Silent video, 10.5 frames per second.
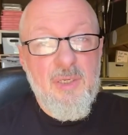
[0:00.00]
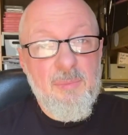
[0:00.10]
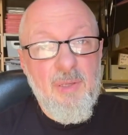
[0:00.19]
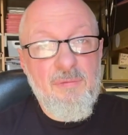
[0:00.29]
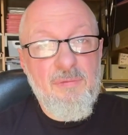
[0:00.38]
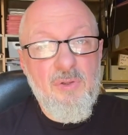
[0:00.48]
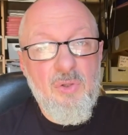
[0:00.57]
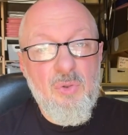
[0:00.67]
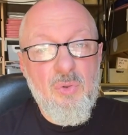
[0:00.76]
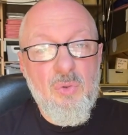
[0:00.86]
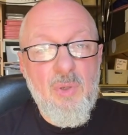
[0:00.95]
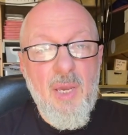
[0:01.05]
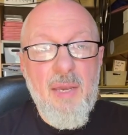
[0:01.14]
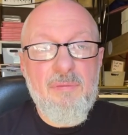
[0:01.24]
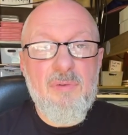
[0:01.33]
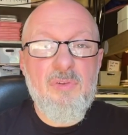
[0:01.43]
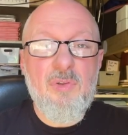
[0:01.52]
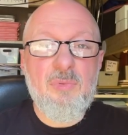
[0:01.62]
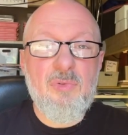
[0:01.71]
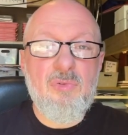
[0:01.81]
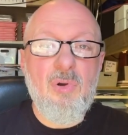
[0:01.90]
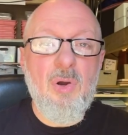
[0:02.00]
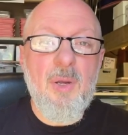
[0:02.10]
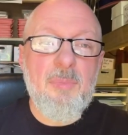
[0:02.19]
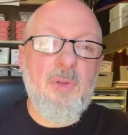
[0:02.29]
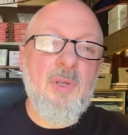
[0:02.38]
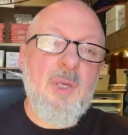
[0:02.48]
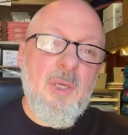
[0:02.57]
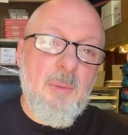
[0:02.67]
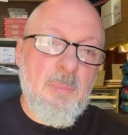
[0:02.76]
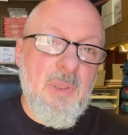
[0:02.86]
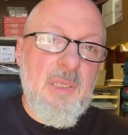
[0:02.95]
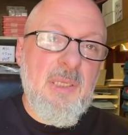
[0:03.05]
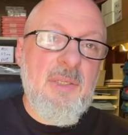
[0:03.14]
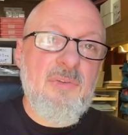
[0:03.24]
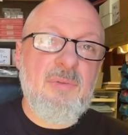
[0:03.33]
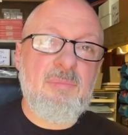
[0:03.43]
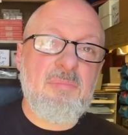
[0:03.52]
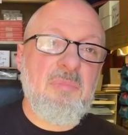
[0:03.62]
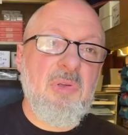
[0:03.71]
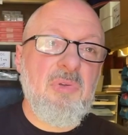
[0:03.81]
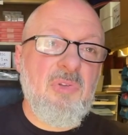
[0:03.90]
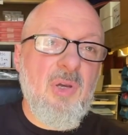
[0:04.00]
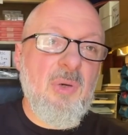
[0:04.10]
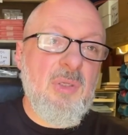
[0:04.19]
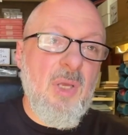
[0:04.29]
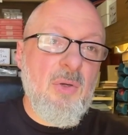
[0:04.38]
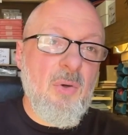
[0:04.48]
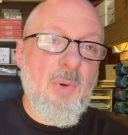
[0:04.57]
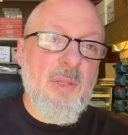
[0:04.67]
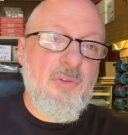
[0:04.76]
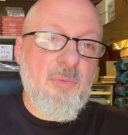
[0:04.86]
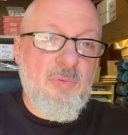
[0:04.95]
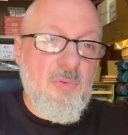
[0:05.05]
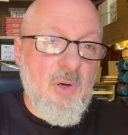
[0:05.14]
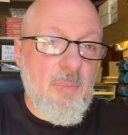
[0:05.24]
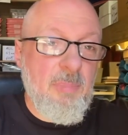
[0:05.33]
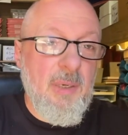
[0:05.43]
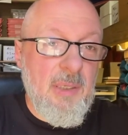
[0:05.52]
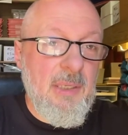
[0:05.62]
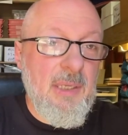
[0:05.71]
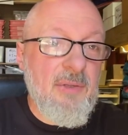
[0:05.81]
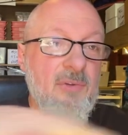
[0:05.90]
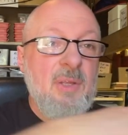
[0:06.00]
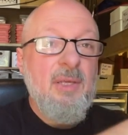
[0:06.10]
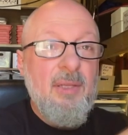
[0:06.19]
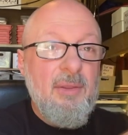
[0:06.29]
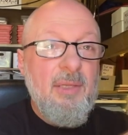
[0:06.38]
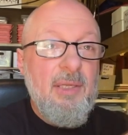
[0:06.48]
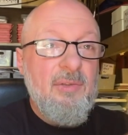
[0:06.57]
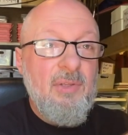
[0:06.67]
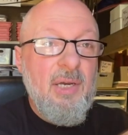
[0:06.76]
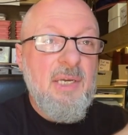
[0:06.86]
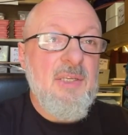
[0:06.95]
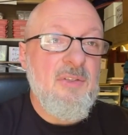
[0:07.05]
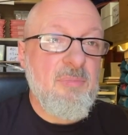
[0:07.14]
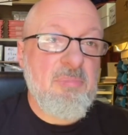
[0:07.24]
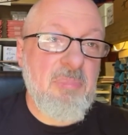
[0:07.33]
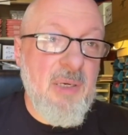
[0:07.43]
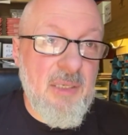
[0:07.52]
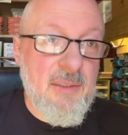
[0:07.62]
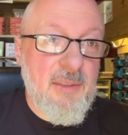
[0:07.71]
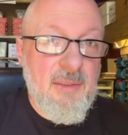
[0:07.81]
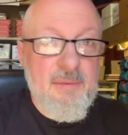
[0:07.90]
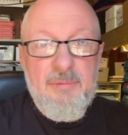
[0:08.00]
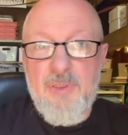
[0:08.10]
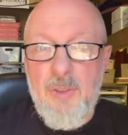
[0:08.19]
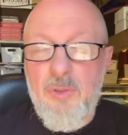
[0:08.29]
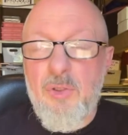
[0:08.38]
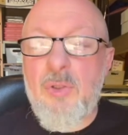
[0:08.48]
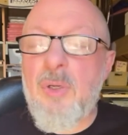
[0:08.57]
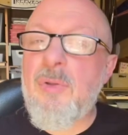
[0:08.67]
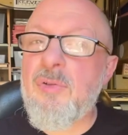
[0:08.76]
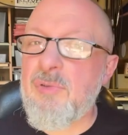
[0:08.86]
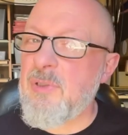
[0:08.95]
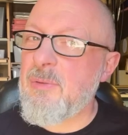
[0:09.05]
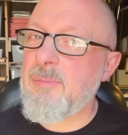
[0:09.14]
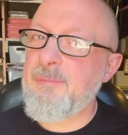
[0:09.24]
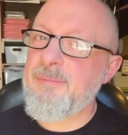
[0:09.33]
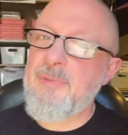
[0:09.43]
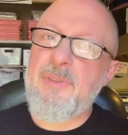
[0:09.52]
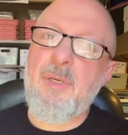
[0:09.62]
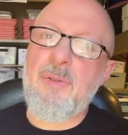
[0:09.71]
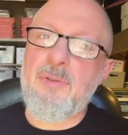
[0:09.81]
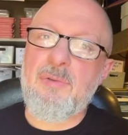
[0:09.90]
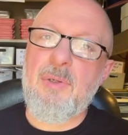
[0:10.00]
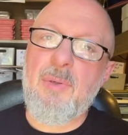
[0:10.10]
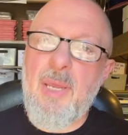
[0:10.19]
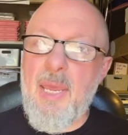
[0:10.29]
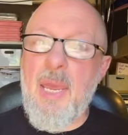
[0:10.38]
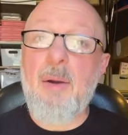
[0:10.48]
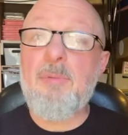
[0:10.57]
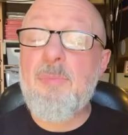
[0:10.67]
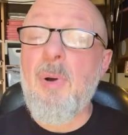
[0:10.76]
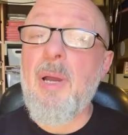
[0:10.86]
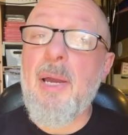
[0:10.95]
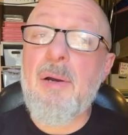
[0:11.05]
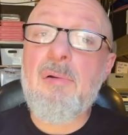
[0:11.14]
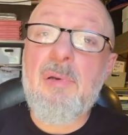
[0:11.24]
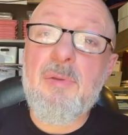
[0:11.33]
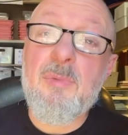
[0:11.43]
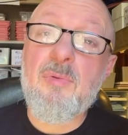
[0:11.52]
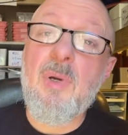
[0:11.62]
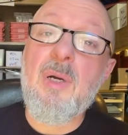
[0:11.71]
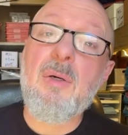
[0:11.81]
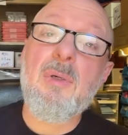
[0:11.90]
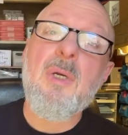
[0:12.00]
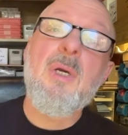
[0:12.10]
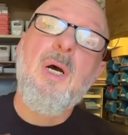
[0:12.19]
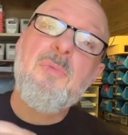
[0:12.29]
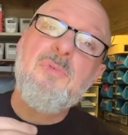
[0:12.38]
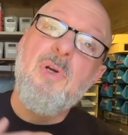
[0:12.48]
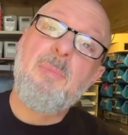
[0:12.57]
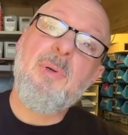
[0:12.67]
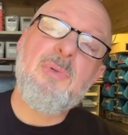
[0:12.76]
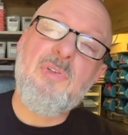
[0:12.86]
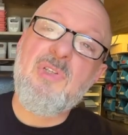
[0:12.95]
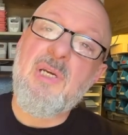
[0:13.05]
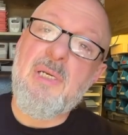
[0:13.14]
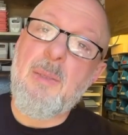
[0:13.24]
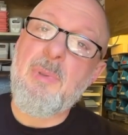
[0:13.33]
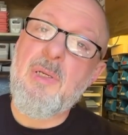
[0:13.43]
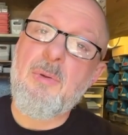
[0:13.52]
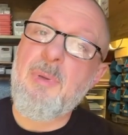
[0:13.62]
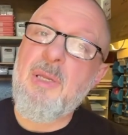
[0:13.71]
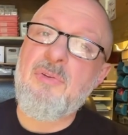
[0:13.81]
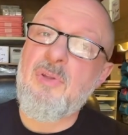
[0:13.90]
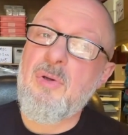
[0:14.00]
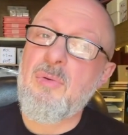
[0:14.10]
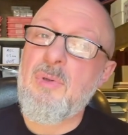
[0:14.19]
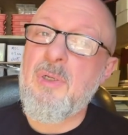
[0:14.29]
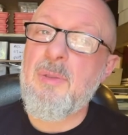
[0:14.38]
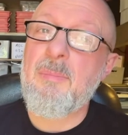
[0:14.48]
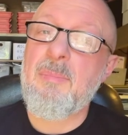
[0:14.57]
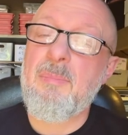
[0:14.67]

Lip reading: If you haven't subscribed, please do so. I don't know where the subscribe button is these days, but you know the drill. You know the drill. It helps my algorithm as well. I'm trying to build this channel up a little bit, so